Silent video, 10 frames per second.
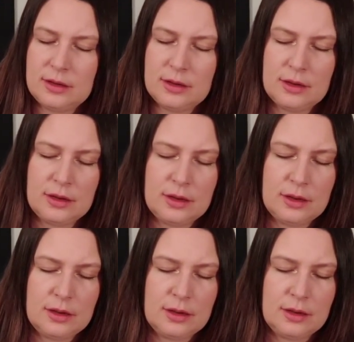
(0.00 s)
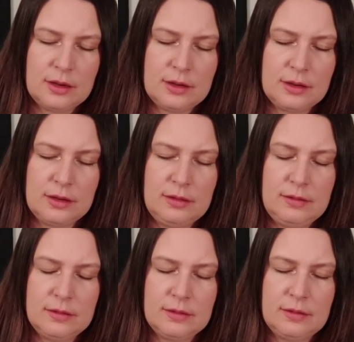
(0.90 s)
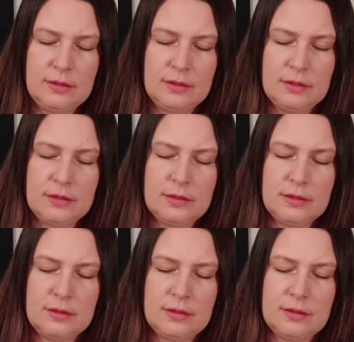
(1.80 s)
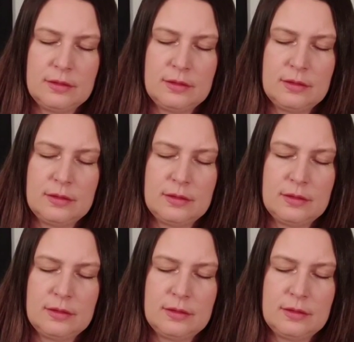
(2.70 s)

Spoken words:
(no one is talking)